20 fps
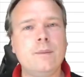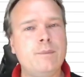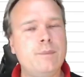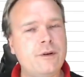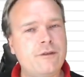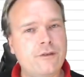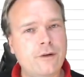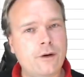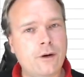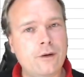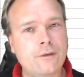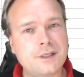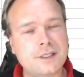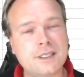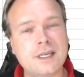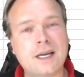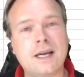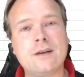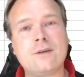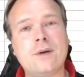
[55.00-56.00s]
Before we
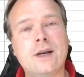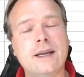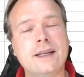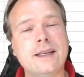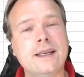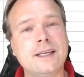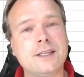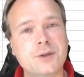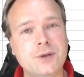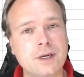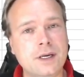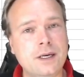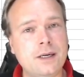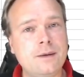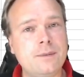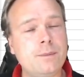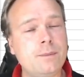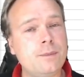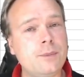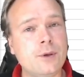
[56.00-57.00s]
start writing
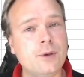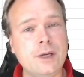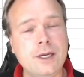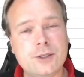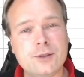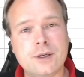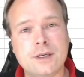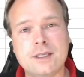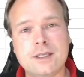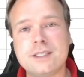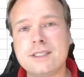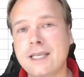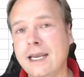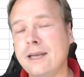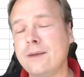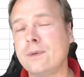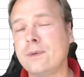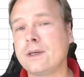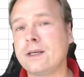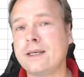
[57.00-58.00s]
SQL, you need to
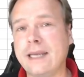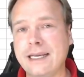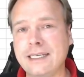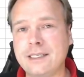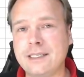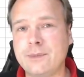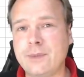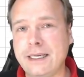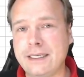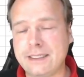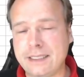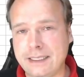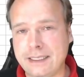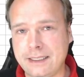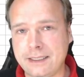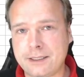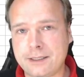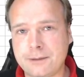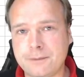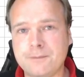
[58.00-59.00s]
understand what a database
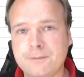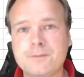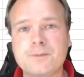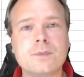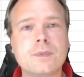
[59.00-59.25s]
is.